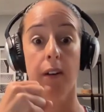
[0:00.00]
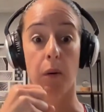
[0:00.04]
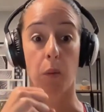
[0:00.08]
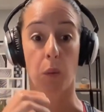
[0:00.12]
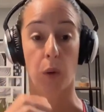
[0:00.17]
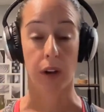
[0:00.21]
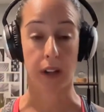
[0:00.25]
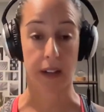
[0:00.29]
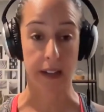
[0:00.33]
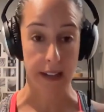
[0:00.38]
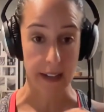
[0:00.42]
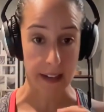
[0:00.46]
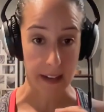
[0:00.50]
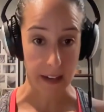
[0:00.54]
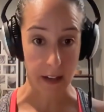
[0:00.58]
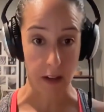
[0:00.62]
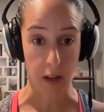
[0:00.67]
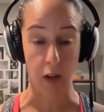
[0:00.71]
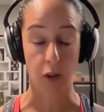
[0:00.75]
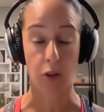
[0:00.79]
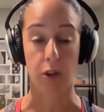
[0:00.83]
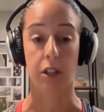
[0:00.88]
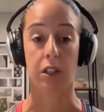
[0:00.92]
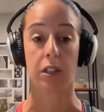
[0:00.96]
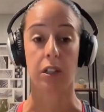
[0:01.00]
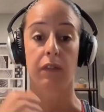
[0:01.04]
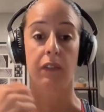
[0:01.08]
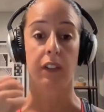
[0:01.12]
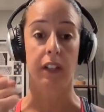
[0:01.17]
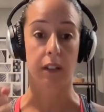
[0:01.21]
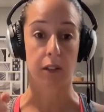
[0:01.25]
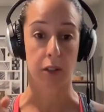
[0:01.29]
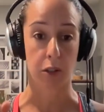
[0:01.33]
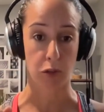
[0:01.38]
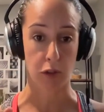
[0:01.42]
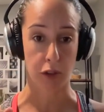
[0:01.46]
We're going to increase
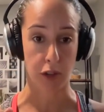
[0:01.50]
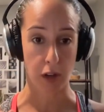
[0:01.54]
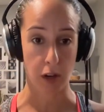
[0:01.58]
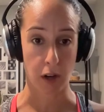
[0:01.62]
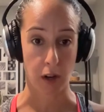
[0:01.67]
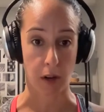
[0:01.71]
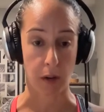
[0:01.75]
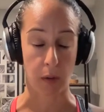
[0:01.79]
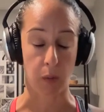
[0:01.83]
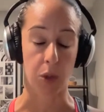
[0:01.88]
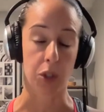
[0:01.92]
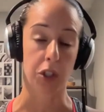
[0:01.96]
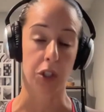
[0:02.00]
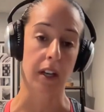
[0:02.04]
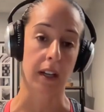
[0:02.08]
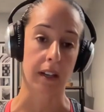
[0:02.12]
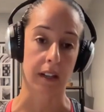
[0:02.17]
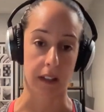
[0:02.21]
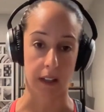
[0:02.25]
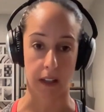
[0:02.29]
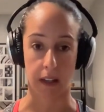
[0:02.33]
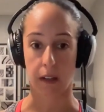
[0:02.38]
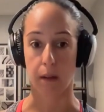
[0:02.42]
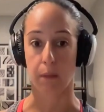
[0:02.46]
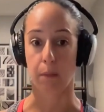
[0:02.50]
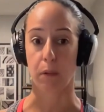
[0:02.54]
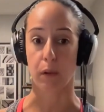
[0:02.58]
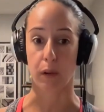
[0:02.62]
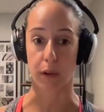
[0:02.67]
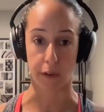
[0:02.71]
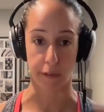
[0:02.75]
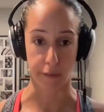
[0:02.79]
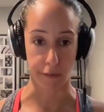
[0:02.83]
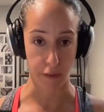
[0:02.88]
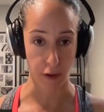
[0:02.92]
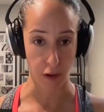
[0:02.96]
venous return, which can then
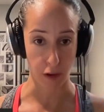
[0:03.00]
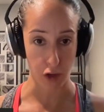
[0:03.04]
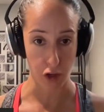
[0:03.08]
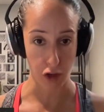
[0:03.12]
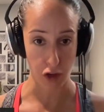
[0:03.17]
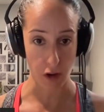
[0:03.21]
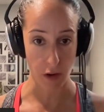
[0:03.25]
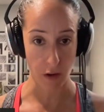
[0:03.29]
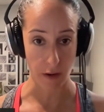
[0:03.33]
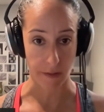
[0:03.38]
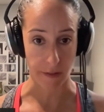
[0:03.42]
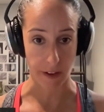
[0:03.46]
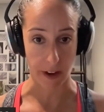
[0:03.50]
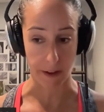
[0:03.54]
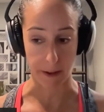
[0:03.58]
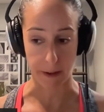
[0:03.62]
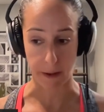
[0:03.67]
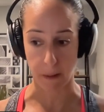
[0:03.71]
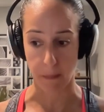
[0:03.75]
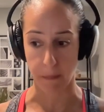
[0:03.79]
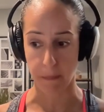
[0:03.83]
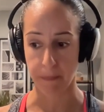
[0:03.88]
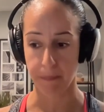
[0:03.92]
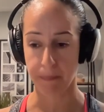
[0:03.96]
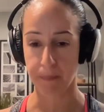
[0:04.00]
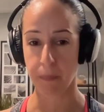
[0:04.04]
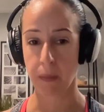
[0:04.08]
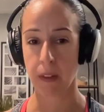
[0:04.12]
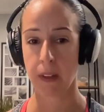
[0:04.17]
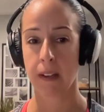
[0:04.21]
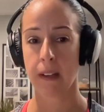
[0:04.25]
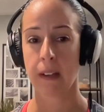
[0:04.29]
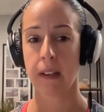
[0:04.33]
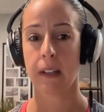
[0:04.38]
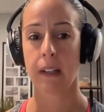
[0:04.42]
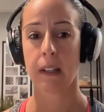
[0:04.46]
improve stroke volume.
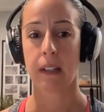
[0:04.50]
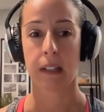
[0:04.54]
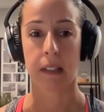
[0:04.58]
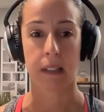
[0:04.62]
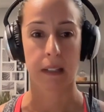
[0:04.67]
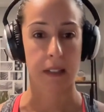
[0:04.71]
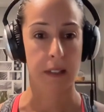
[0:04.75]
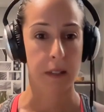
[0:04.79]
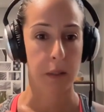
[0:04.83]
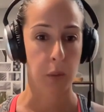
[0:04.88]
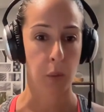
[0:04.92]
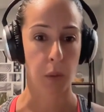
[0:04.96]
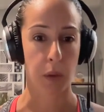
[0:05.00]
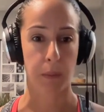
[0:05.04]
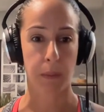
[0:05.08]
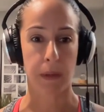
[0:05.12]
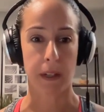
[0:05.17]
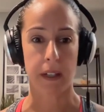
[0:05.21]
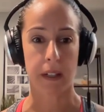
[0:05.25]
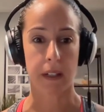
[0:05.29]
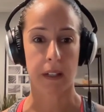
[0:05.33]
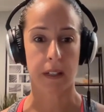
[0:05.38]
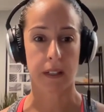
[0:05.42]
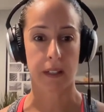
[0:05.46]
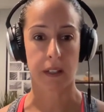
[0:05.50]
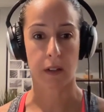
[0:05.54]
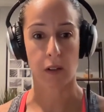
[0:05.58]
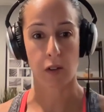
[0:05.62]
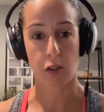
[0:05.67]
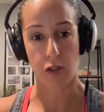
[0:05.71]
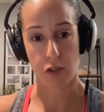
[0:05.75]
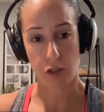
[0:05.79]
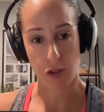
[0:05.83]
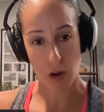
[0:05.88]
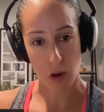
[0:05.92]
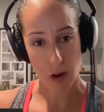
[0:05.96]
This would be
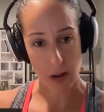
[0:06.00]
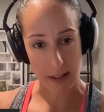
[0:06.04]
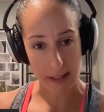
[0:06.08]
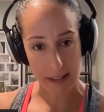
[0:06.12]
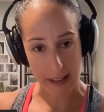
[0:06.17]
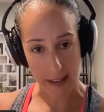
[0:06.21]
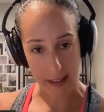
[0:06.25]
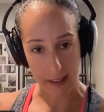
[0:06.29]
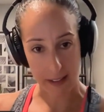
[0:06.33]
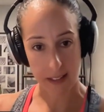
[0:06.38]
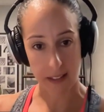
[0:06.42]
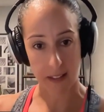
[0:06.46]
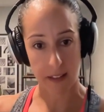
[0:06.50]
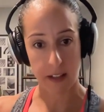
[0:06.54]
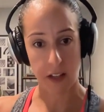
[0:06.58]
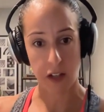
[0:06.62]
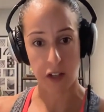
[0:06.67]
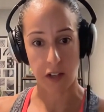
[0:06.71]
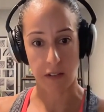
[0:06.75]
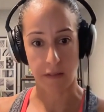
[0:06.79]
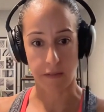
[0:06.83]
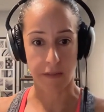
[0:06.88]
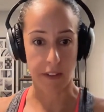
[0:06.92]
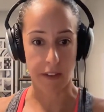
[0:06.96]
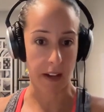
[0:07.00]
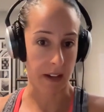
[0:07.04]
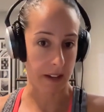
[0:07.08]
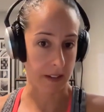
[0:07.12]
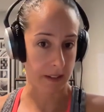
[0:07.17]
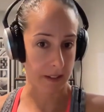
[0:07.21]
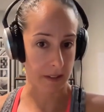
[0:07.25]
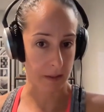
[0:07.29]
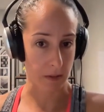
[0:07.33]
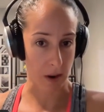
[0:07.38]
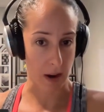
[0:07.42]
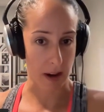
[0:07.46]
considered during the exhalation
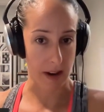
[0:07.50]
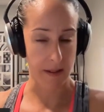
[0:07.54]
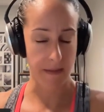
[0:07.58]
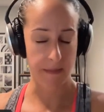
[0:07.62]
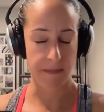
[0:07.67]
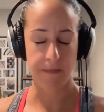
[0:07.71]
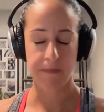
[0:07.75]
phase, right?